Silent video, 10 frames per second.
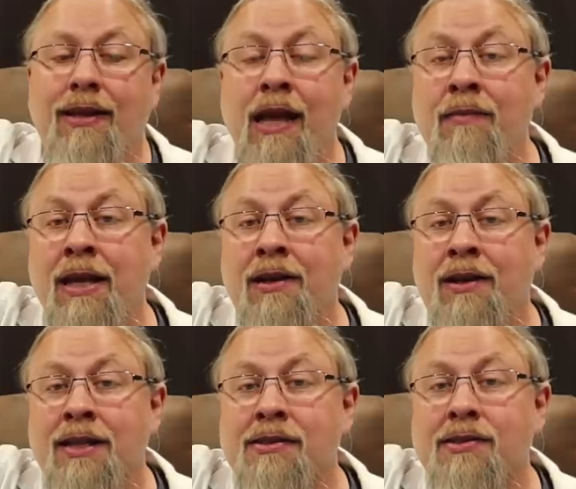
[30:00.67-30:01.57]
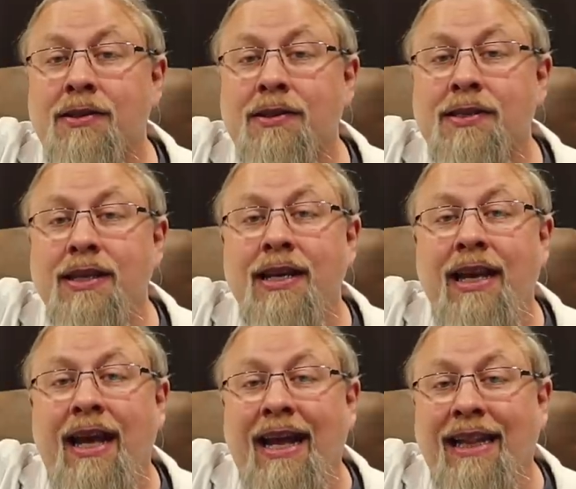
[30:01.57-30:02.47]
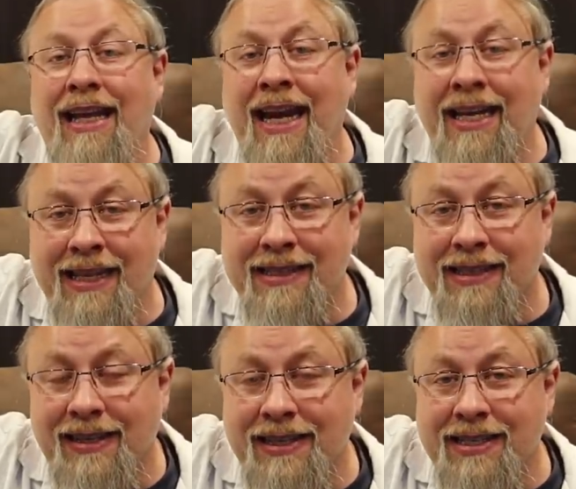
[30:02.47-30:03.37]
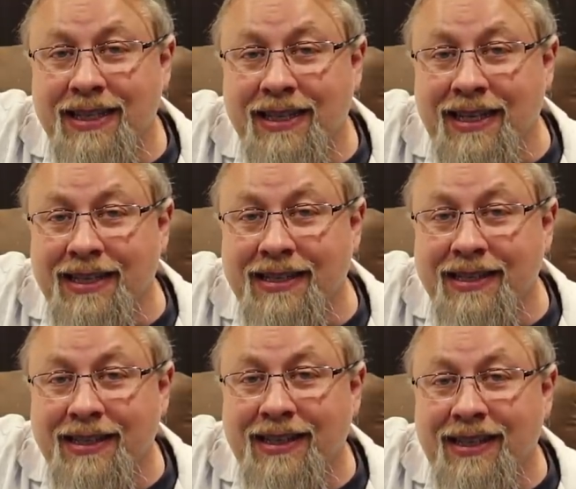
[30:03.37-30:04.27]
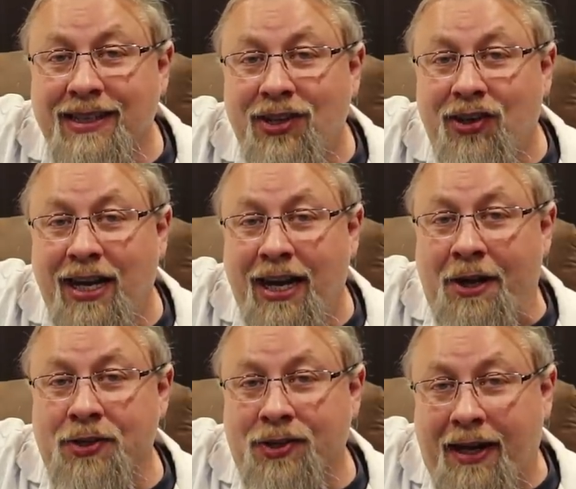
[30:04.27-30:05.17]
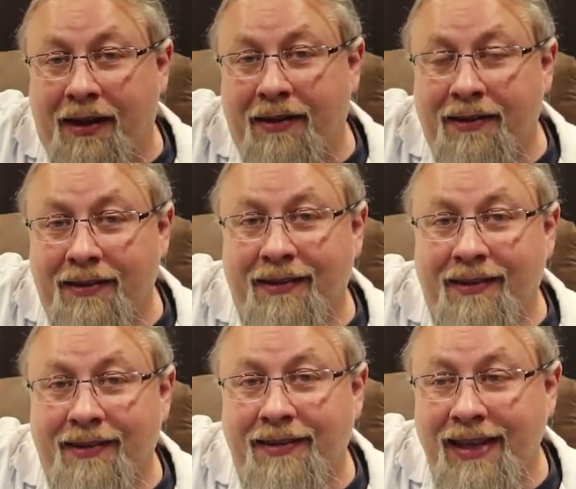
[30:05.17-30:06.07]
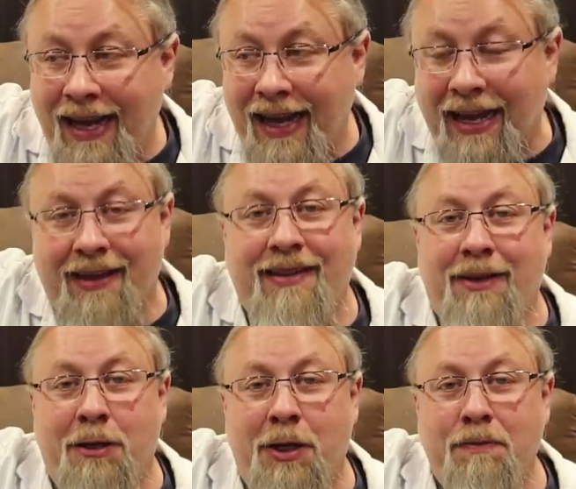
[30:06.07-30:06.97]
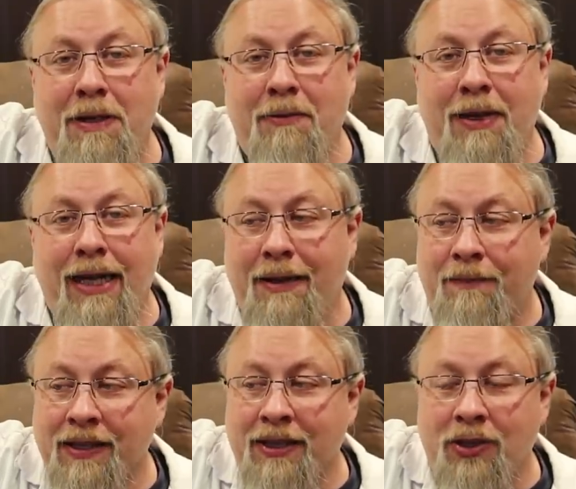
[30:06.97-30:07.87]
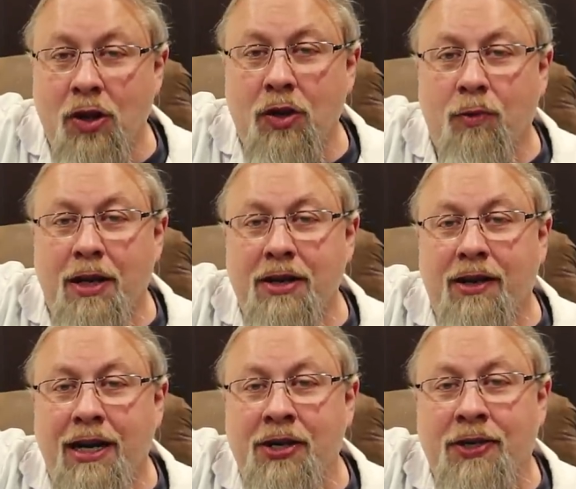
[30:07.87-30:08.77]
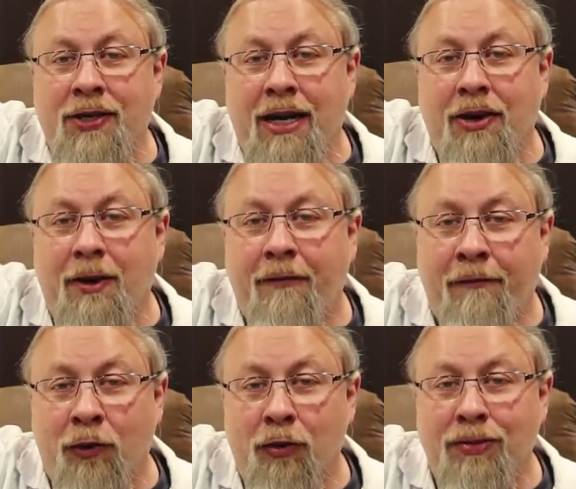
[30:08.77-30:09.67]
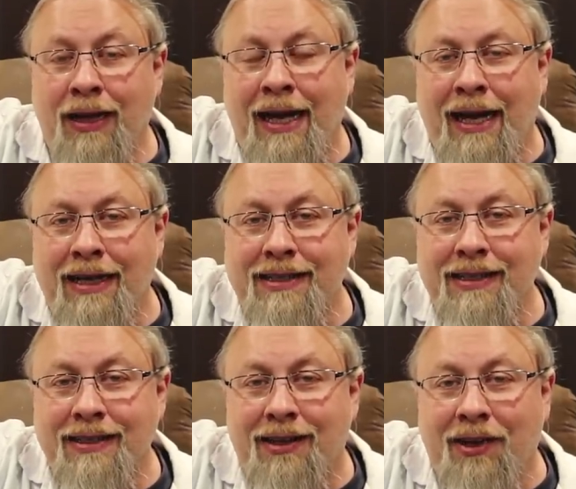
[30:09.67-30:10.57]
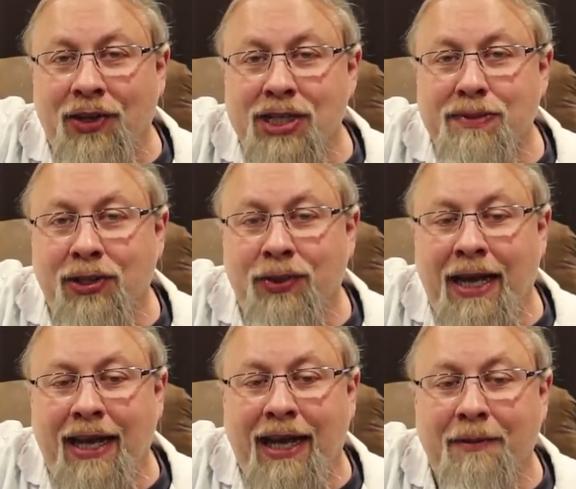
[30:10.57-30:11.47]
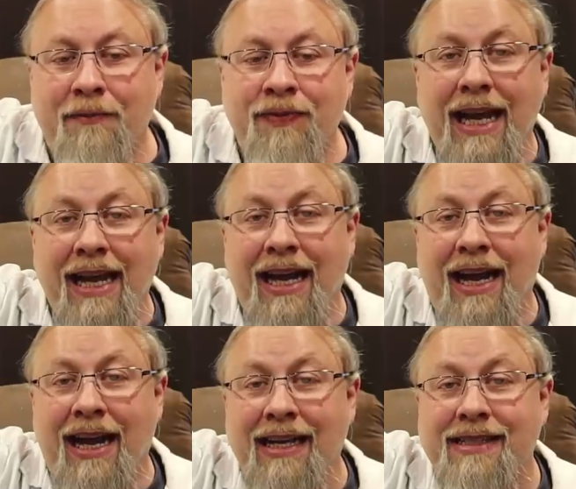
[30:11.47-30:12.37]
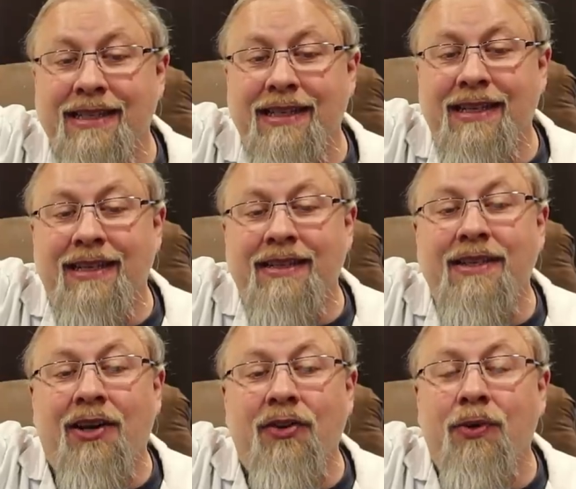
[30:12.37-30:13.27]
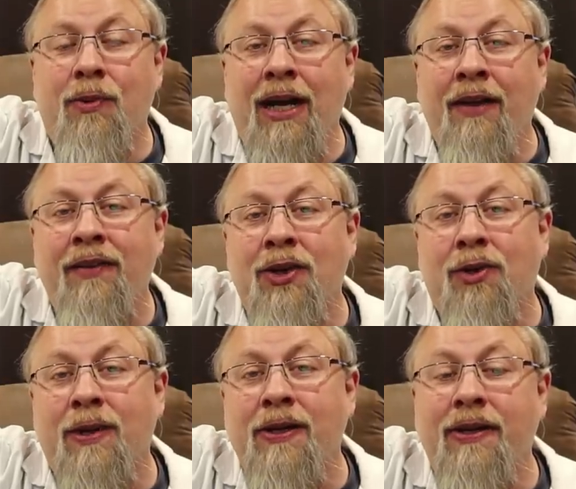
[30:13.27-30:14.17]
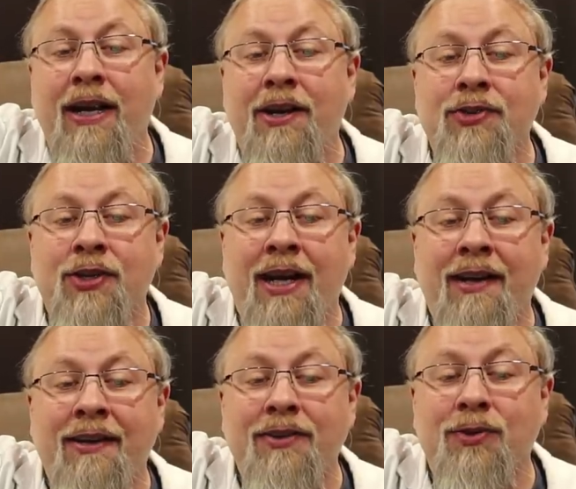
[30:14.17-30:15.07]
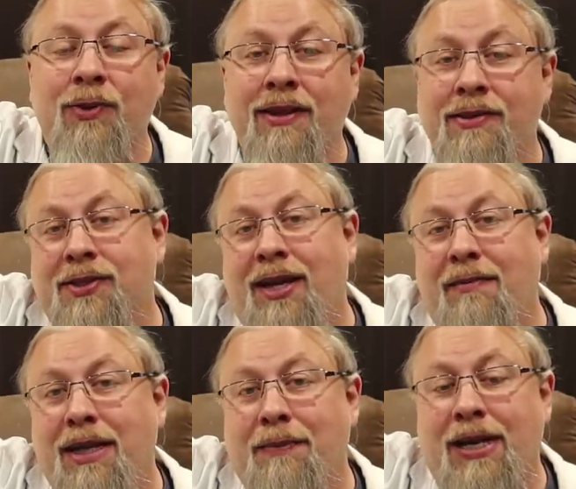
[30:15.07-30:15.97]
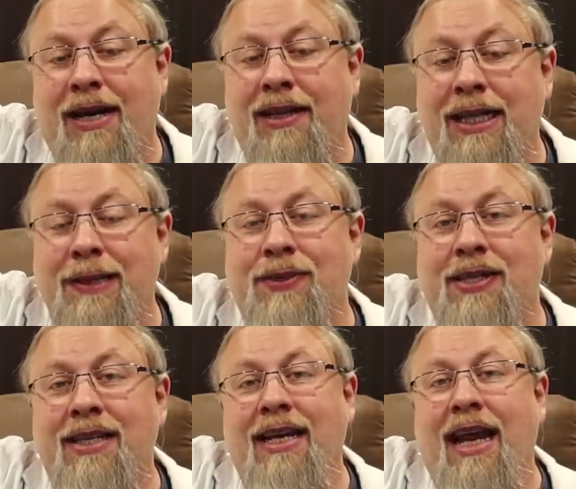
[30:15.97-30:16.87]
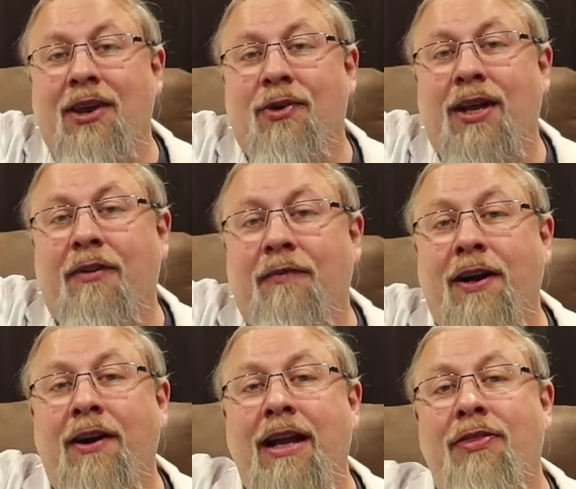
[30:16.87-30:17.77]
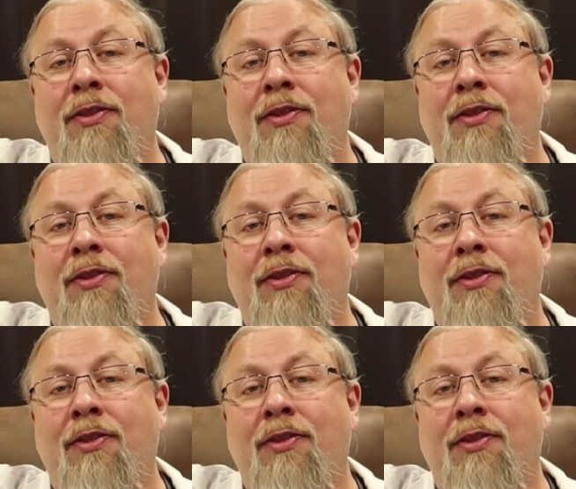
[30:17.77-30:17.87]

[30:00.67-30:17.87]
gaming consoles, and ladies, listen to this, your hair dryer. Yeah, you heard me right. You can run your hair dryer on full blast on this Bluetti. And guys, tell the wife it'll run her hair dryer during the zombie apocalypse, and you'll get a very